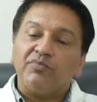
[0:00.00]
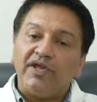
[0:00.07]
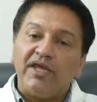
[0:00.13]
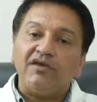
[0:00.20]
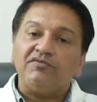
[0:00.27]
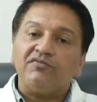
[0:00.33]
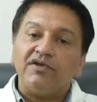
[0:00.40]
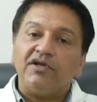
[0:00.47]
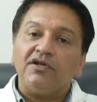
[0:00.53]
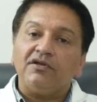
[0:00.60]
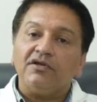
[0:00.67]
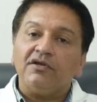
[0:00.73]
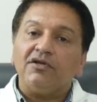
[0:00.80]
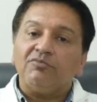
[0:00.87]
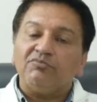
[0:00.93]
playing
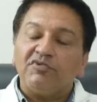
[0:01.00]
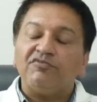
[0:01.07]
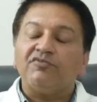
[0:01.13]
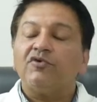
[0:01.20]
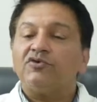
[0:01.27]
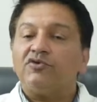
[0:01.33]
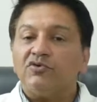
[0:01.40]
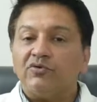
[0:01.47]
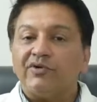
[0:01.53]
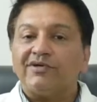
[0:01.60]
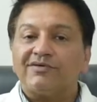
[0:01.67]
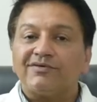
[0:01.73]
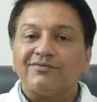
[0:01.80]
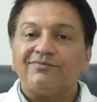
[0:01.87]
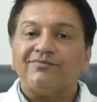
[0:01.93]
field before you know
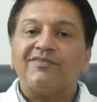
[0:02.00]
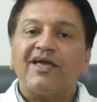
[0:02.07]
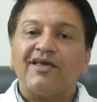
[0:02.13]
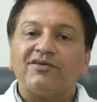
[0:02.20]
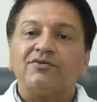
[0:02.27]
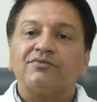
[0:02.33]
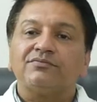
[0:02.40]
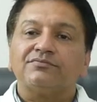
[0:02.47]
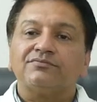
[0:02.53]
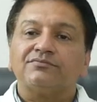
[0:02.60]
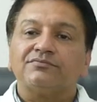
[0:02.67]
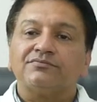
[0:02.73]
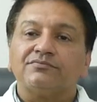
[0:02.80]
it. Thank you.